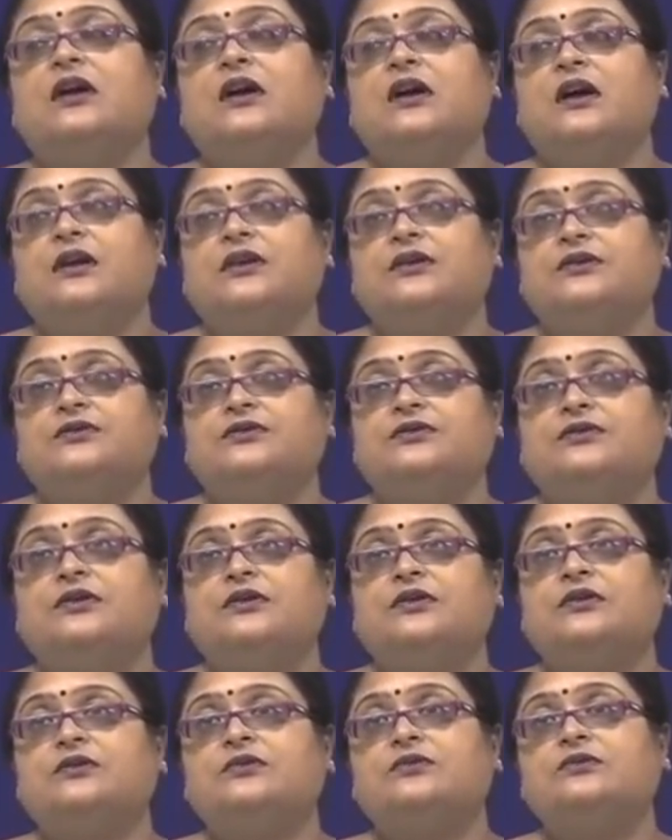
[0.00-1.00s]
and you do
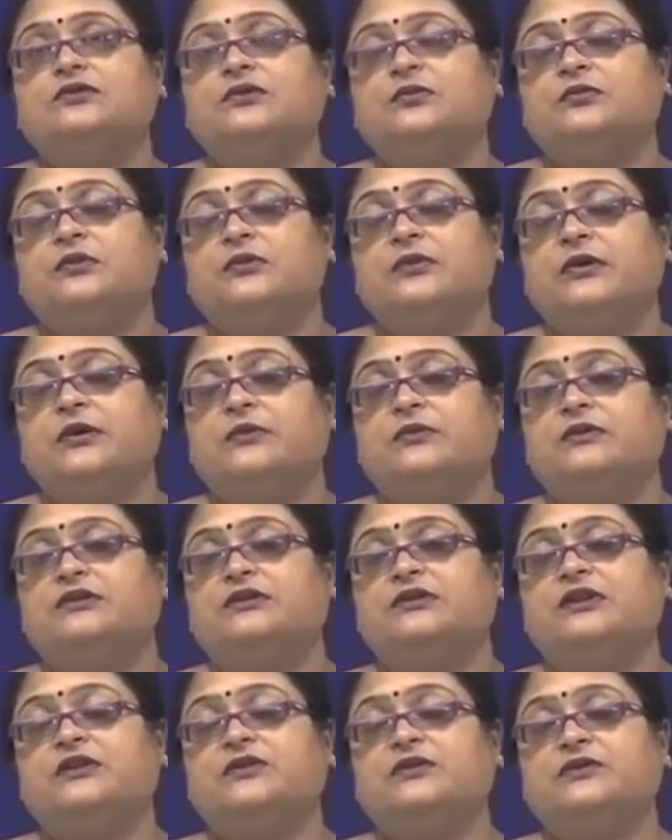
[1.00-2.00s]
not know the
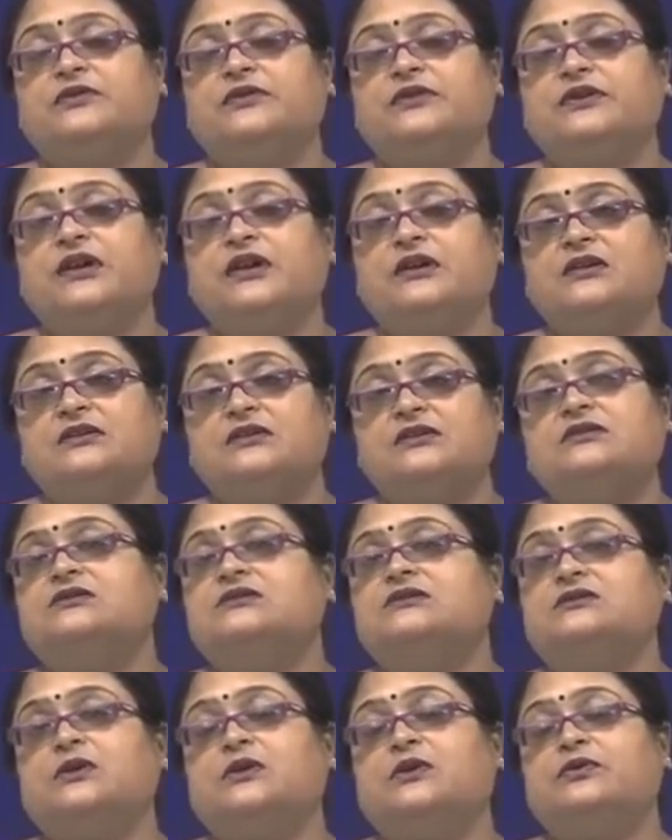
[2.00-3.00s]
probability and you are very
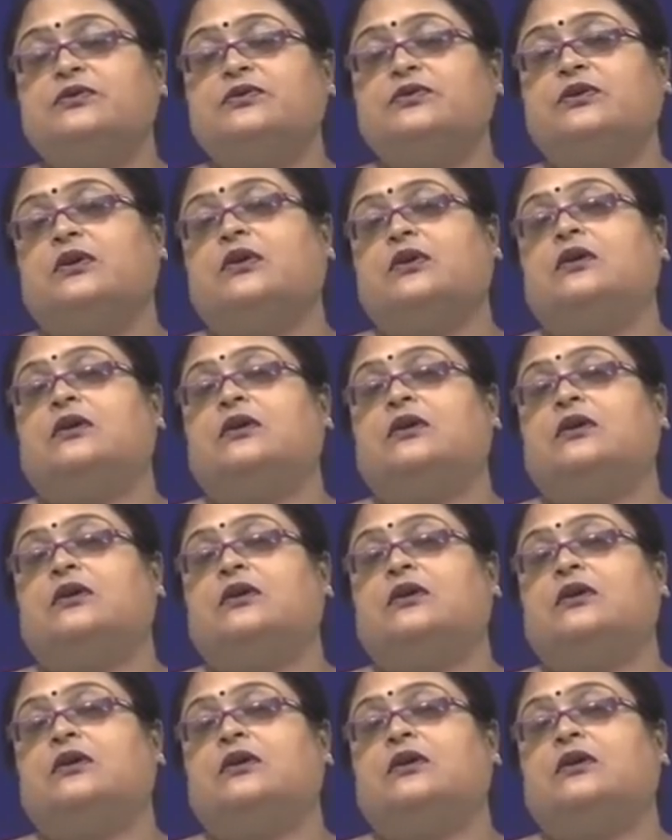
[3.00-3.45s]
uncertain of